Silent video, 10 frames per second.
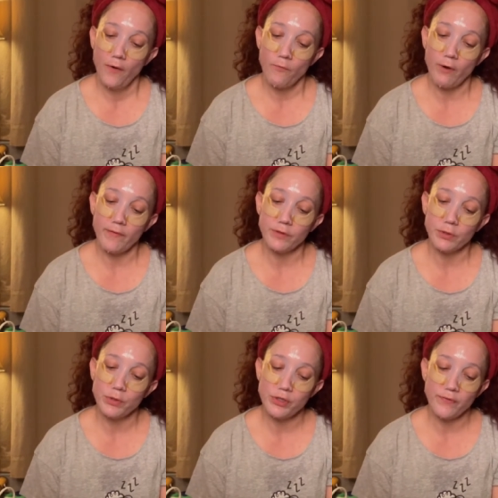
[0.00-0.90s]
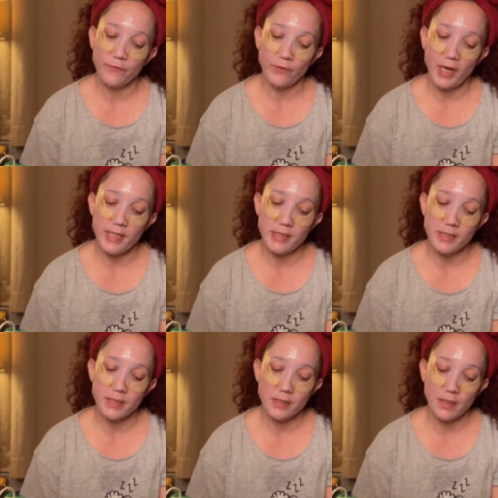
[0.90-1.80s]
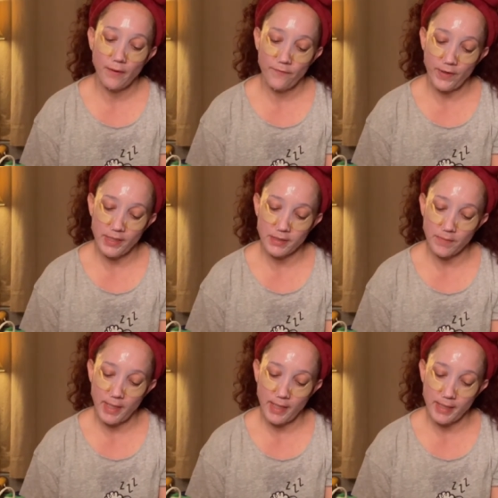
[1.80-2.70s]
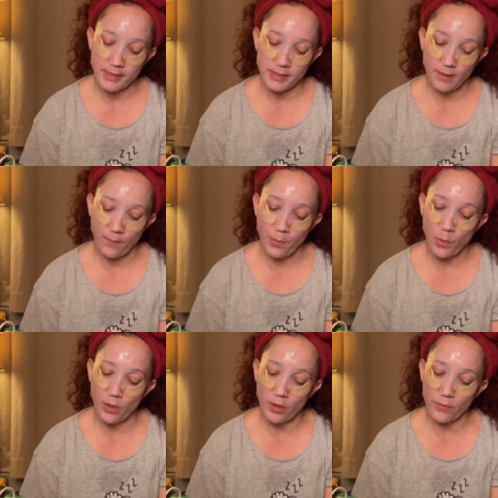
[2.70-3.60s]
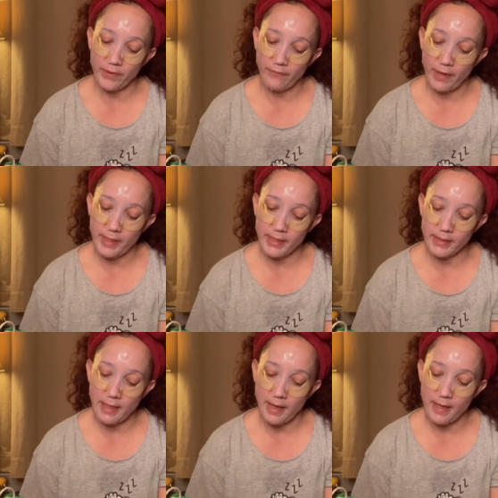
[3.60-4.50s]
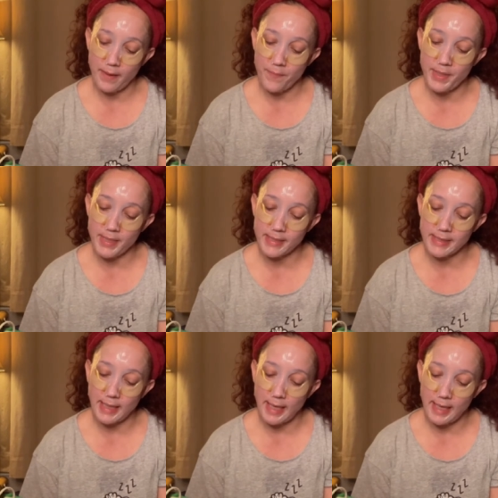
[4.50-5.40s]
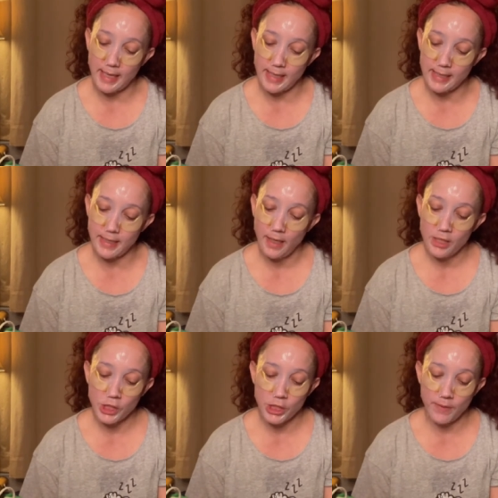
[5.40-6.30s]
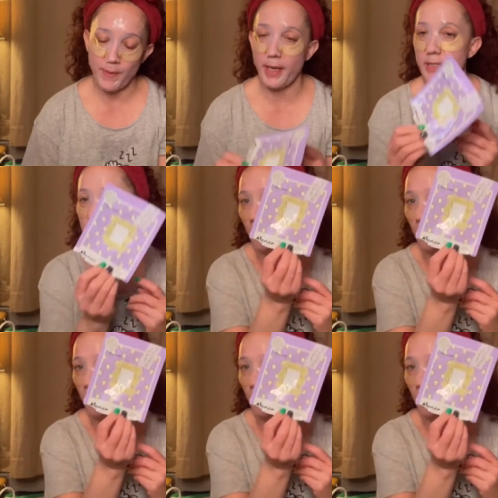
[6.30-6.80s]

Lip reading: Revolution Friends face mask, Pore Refining Niacinamide Sheet Mask,